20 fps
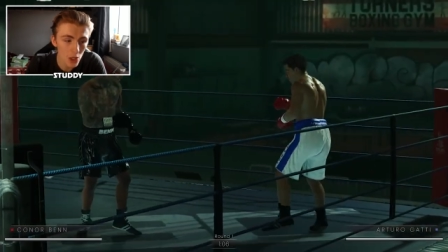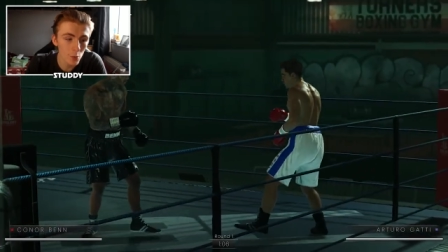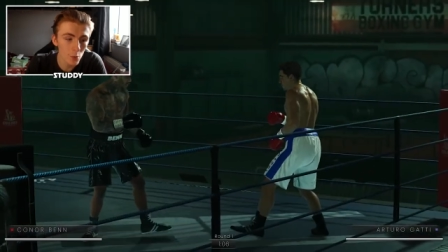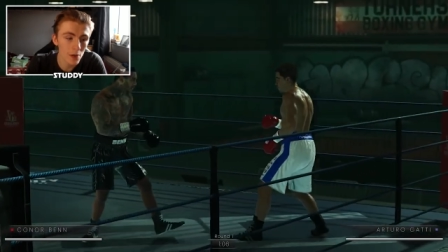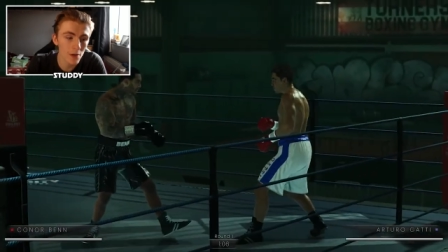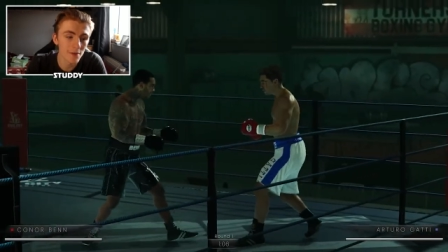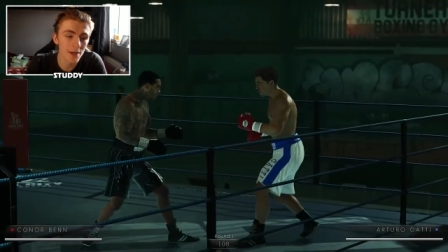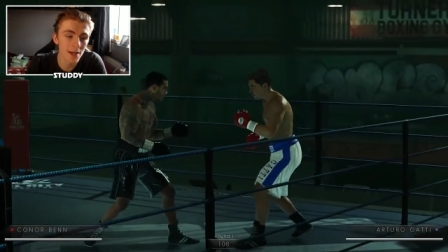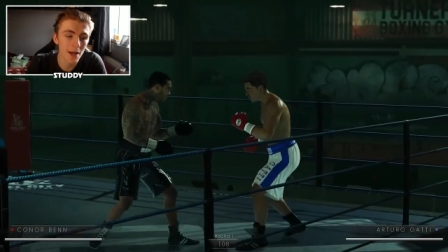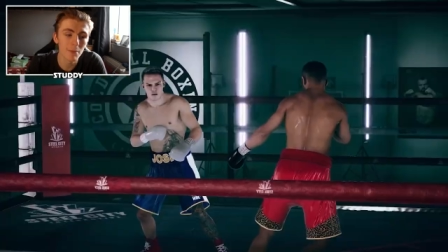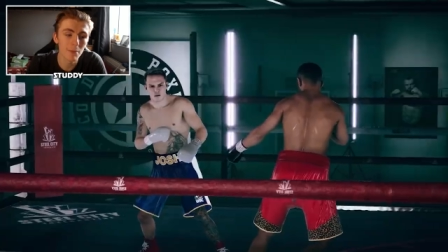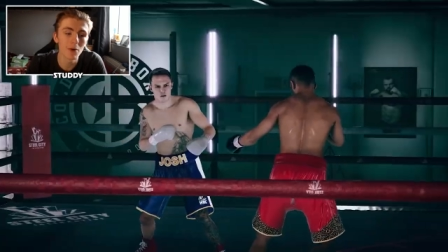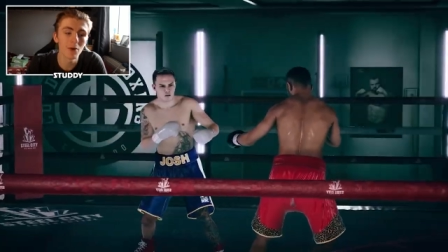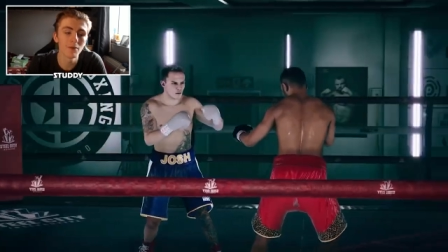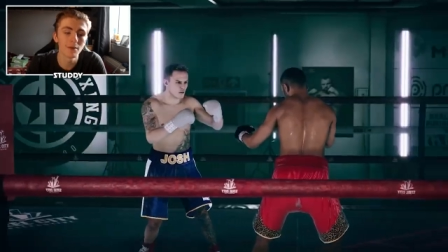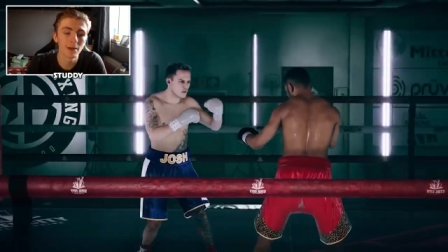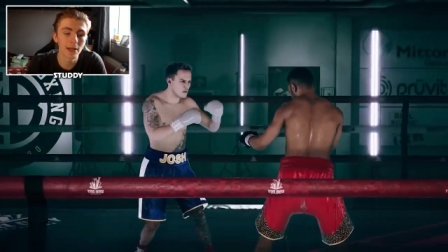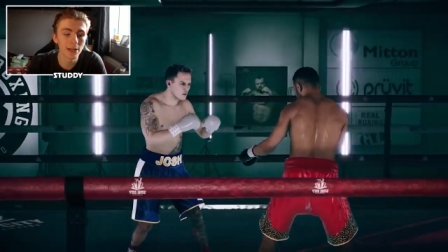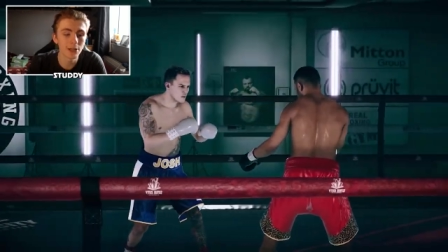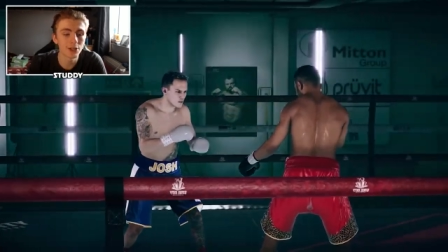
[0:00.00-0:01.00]
We have a number
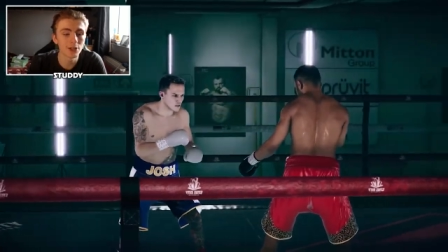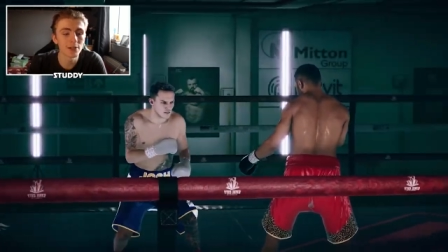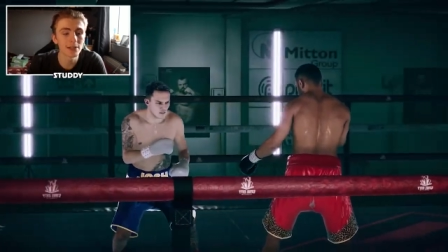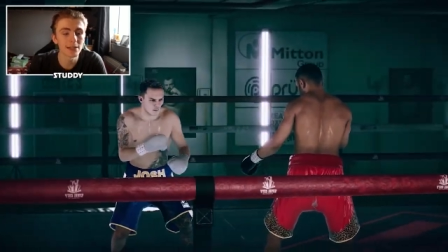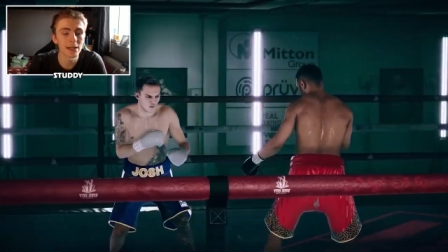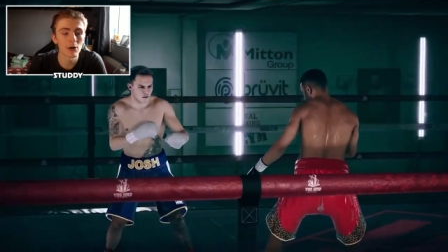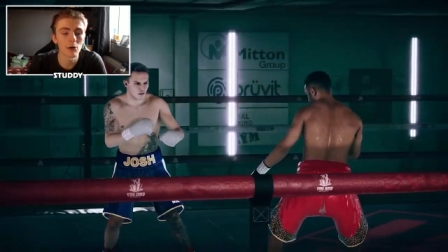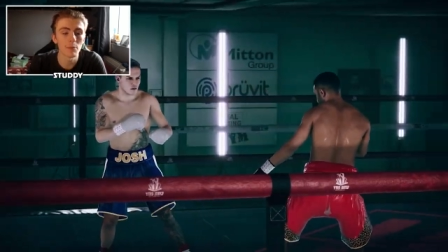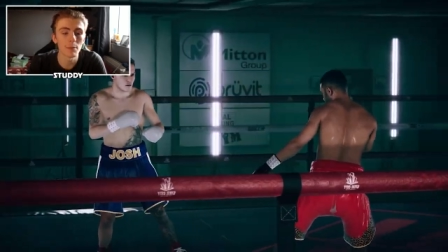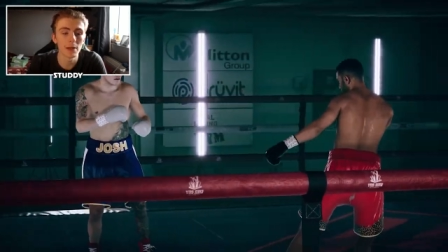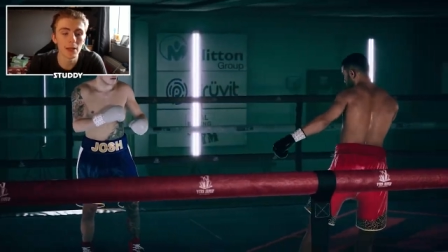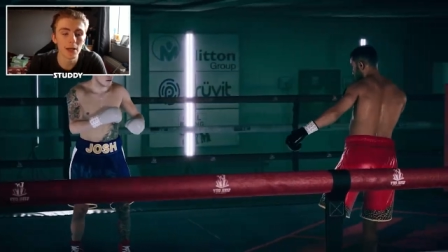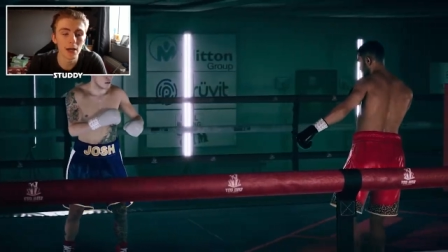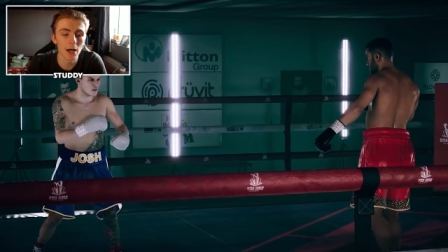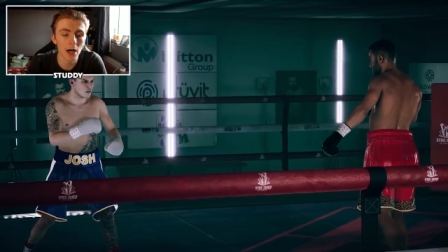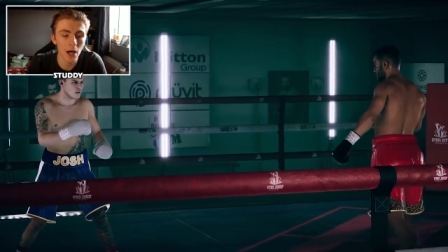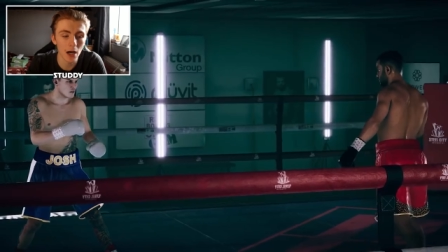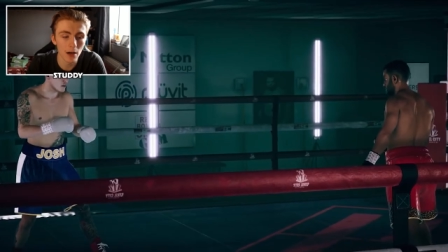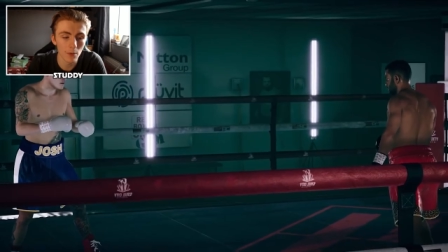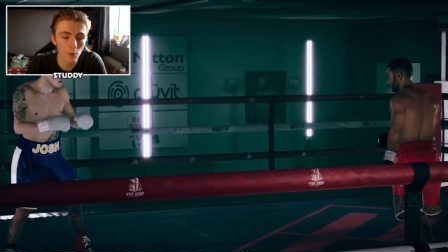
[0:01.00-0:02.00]
of legends that will be
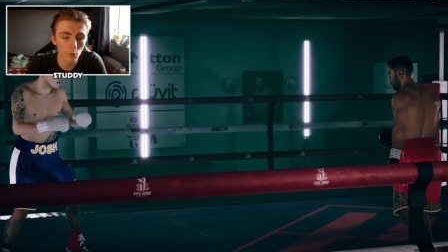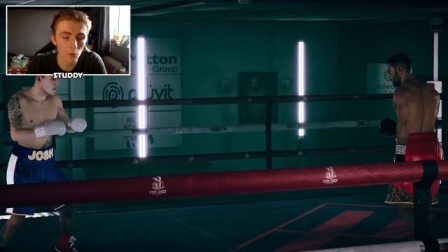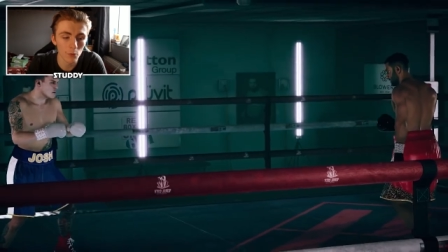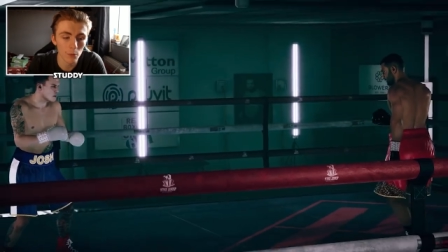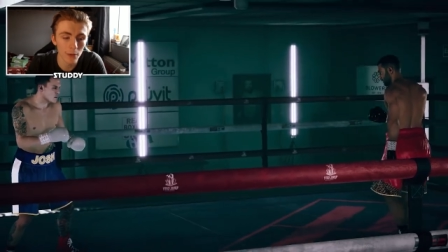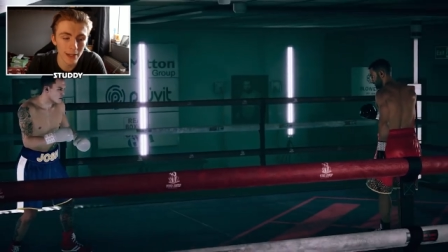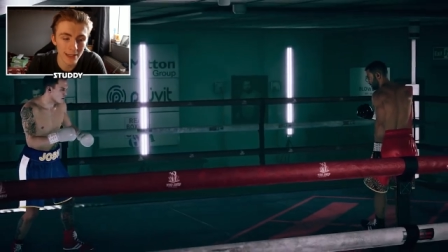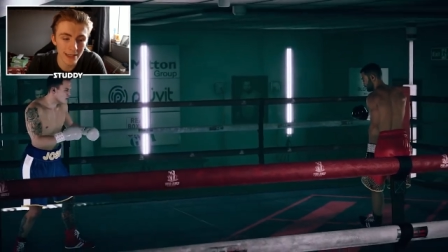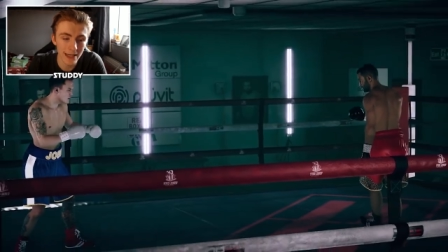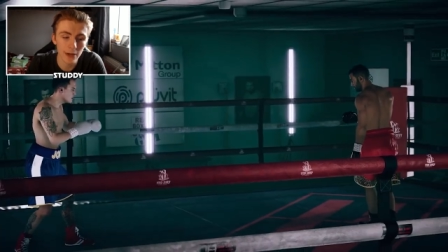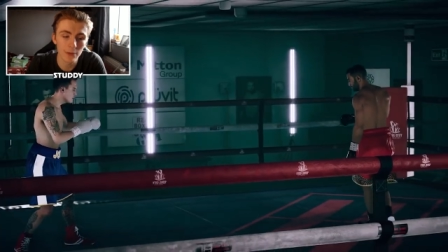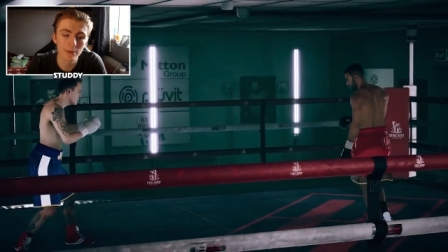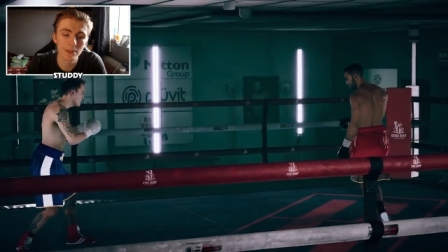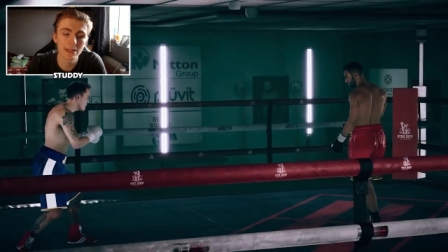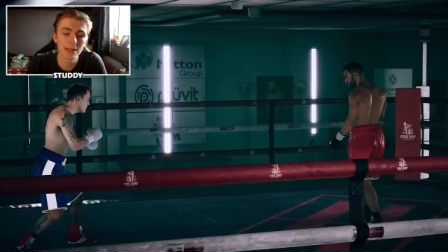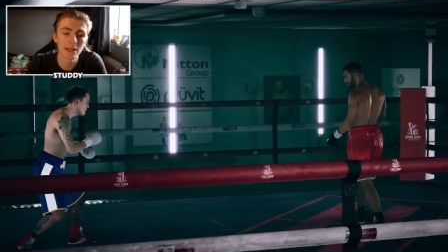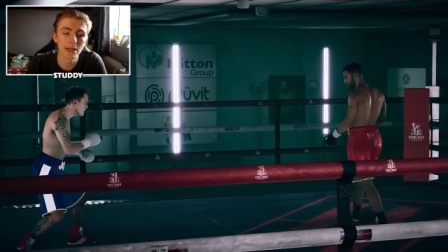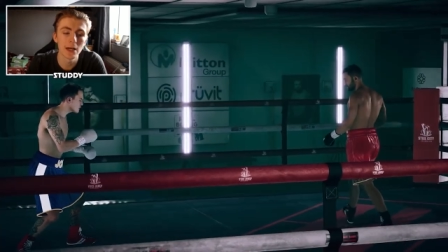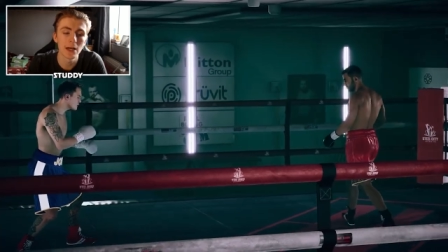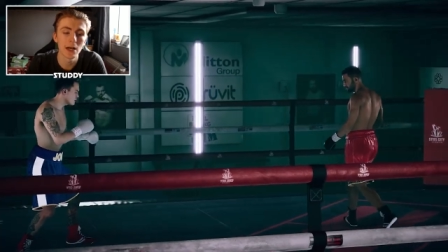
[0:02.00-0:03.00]
up, uh, will be
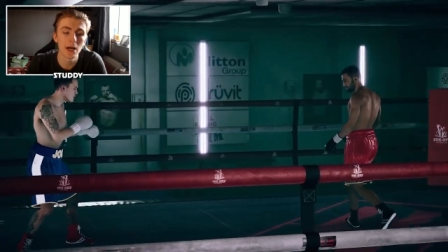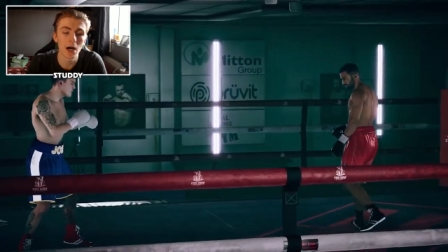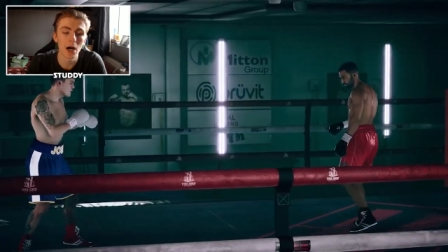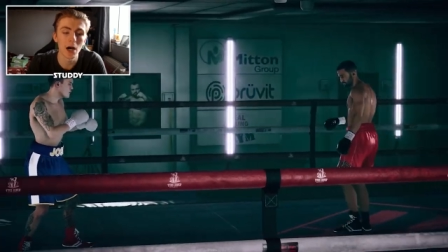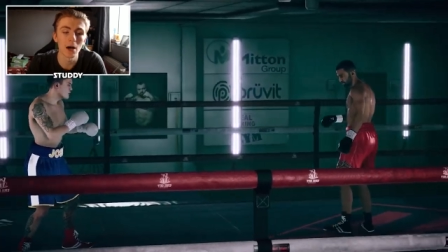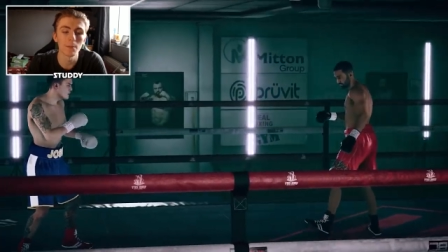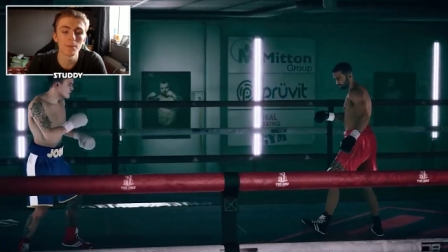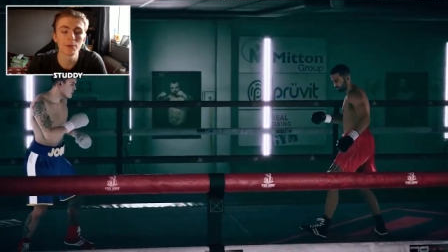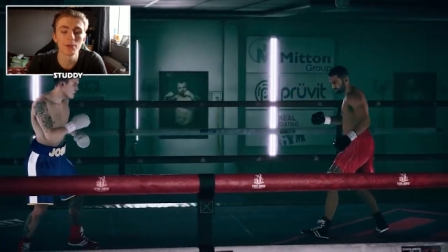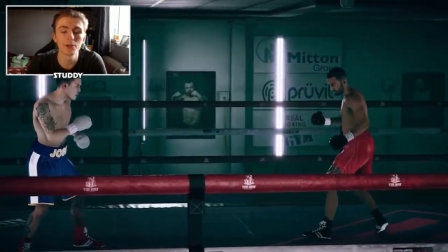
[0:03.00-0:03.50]
announcing up